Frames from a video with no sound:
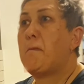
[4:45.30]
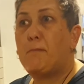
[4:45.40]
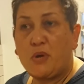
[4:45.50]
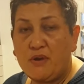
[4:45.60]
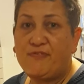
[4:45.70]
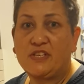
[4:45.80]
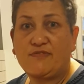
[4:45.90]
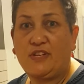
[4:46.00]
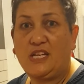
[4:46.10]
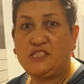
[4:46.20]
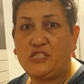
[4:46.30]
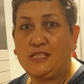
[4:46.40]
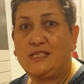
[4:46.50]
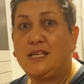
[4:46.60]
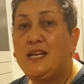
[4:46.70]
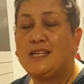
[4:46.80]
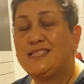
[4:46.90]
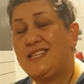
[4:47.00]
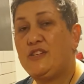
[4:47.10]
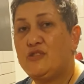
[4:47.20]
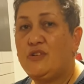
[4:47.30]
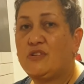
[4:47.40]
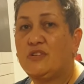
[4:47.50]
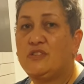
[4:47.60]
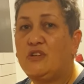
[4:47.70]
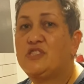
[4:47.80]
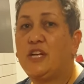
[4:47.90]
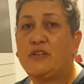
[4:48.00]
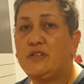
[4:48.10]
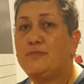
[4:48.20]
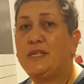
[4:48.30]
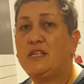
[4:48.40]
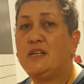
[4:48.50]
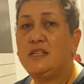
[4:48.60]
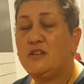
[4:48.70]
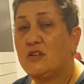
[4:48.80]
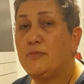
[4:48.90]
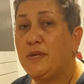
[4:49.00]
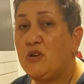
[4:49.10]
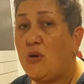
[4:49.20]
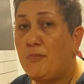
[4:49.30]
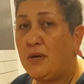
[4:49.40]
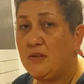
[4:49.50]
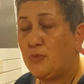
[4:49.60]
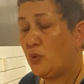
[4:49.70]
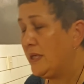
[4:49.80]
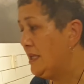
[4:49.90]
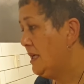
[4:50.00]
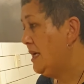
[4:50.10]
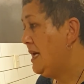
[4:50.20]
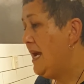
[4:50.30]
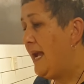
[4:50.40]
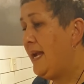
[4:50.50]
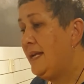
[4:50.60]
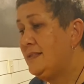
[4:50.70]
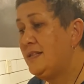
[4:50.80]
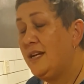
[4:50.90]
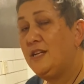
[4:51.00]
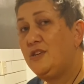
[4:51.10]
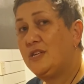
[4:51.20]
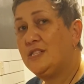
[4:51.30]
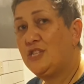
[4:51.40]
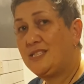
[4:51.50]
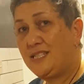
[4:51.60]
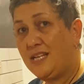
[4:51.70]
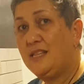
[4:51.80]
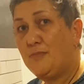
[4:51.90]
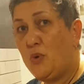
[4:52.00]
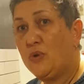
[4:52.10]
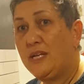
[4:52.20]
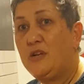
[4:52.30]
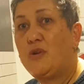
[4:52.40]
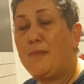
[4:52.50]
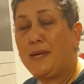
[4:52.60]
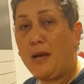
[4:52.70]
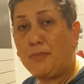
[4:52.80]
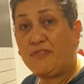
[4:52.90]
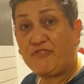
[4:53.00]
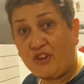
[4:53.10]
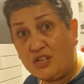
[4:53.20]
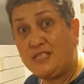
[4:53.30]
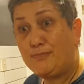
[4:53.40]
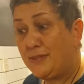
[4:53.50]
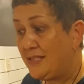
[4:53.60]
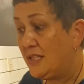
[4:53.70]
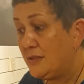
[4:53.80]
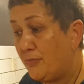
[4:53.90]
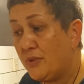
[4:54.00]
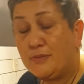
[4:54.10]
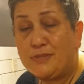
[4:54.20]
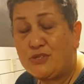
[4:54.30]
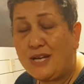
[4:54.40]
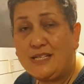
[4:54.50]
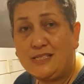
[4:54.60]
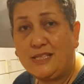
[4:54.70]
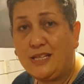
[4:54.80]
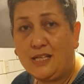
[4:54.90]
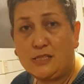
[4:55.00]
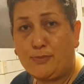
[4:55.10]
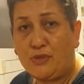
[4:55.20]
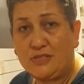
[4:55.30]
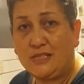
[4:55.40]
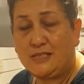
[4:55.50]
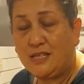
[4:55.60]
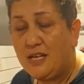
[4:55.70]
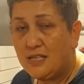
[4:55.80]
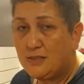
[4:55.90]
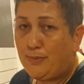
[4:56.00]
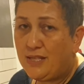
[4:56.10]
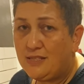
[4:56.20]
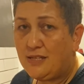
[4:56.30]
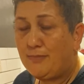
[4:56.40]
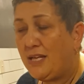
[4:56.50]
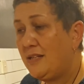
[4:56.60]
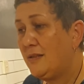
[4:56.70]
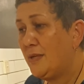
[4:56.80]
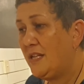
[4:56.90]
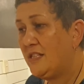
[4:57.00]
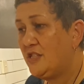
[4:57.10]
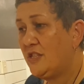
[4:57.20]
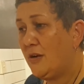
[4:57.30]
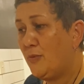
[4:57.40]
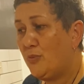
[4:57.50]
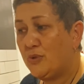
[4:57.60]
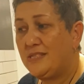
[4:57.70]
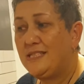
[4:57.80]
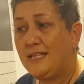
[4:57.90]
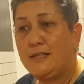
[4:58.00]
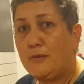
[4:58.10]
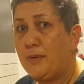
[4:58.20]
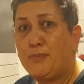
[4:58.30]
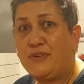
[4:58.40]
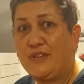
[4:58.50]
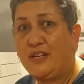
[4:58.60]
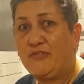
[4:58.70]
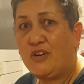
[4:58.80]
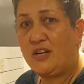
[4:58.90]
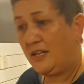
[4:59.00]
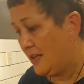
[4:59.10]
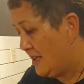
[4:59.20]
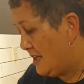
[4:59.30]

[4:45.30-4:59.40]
Perfect for lunches, because then you're not going to nosh out on them at night and they're not going to be gone by the morning. And you can just in the morning grab a couple of frozen biscuits and put them straight into their lunch boxes, because by the time they eat them at lunchtime or morning tea they'll be perfectly fine.